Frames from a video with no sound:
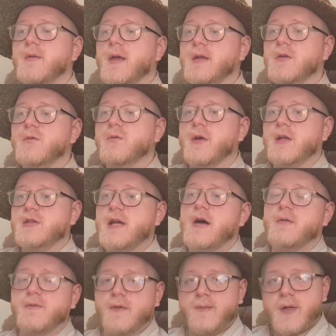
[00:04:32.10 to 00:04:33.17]
that you reach
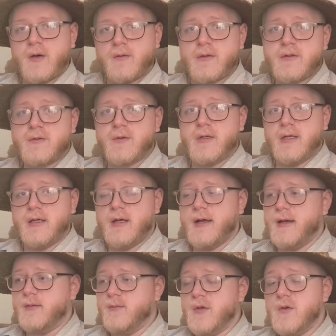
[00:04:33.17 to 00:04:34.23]
out for poetry
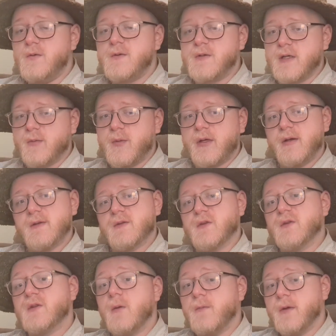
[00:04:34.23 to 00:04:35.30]
and music because
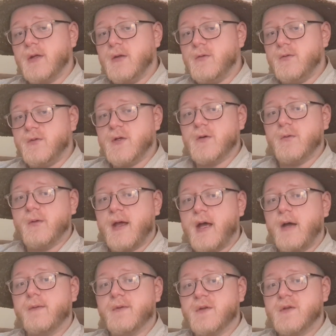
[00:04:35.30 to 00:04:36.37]
there's something you don't
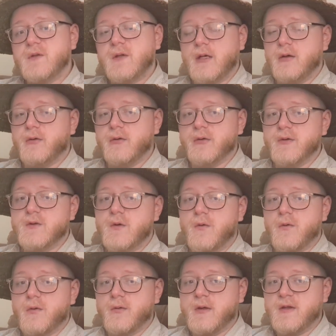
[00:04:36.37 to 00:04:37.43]
have the skills
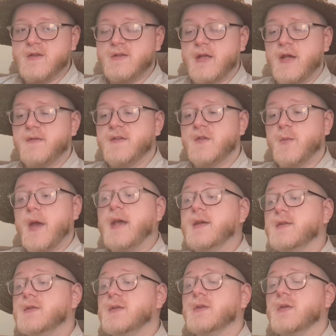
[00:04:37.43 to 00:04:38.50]
or the safe
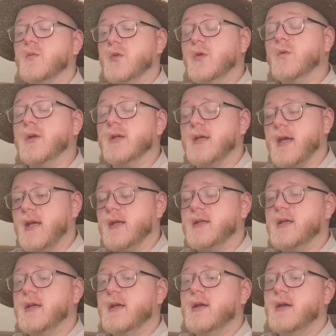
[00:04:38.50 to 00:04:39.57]
space to communicate
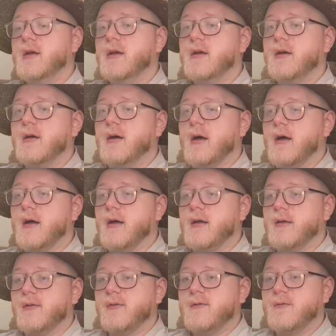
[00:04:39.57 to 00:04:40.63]

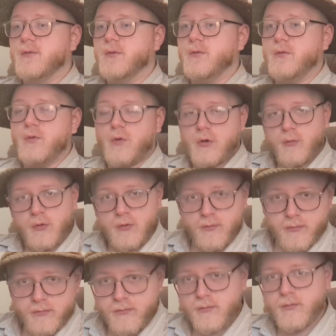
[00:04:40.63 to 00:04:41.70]
through
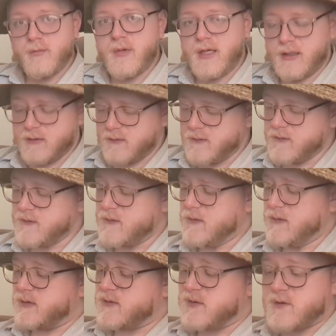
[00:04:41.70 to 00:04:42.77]
normal means.
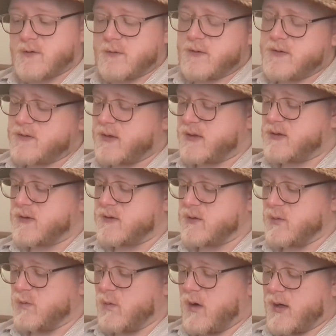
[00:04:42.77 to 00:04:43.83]
It's the source, not just the